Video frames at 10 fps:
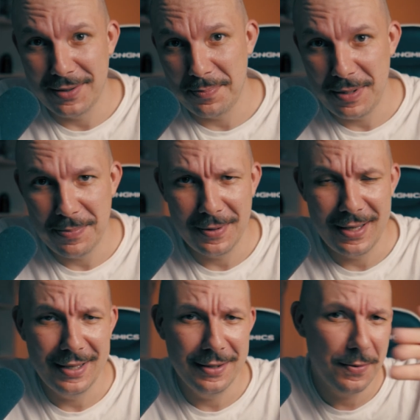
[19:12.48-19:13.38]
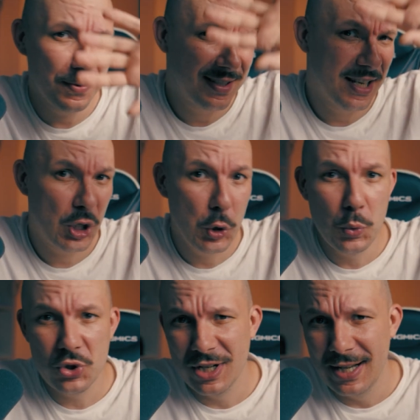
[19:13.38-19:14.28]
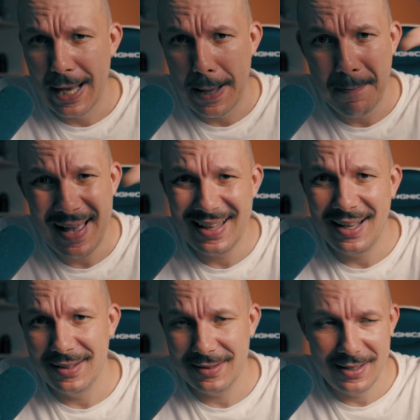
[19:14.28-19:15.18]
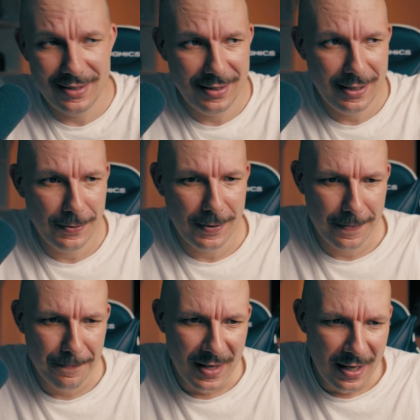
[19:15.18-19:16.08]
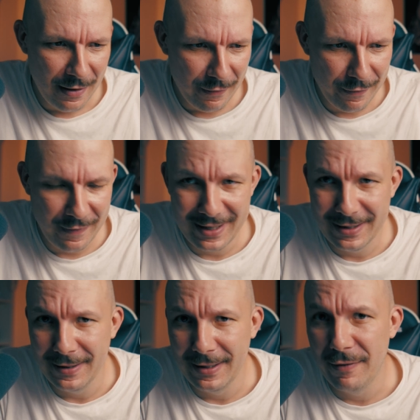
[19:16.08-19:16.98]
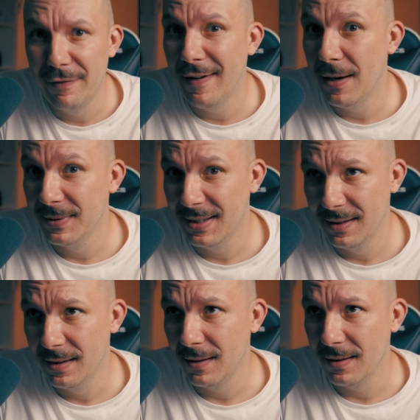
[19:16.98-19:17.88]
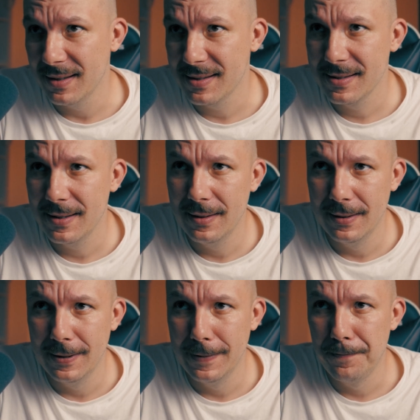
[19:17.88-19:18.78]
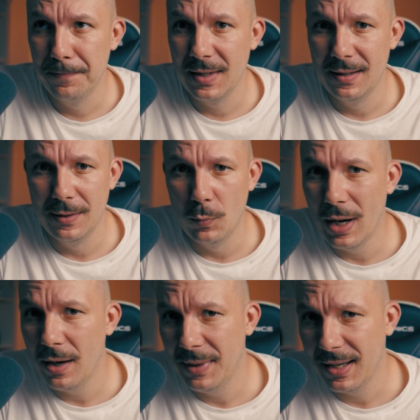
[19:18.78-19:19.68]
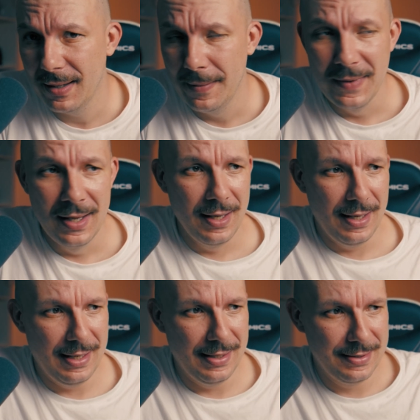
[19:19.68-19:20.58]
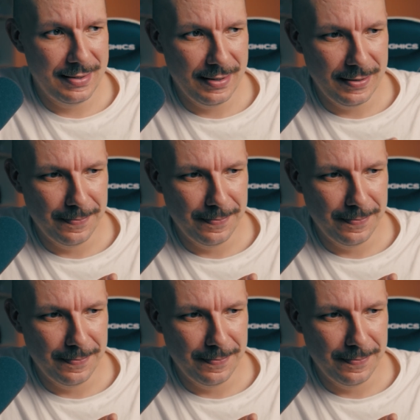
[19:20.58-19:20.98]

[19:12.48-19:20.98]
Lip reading: other people, and there was a huge manhunt, and they were finally found in Douglas, in the Wyoming, and